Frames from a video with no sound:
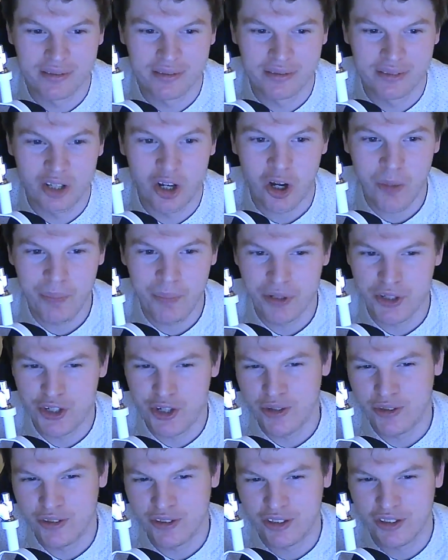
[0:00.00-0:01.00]
Are
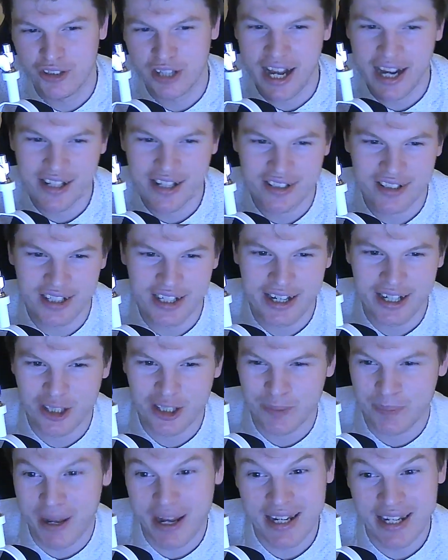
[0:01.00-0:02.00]
producers actually
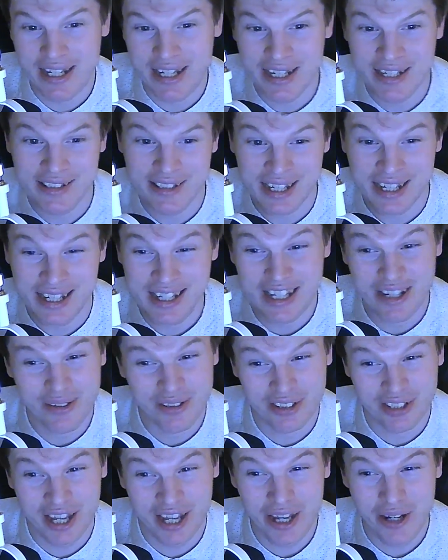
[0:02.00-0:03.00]
expanding into India at
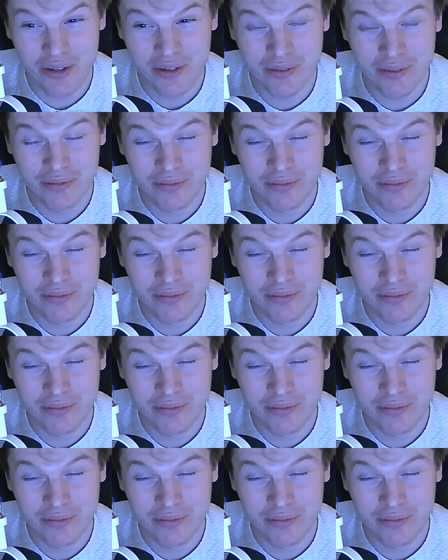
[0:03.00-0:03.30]
scale?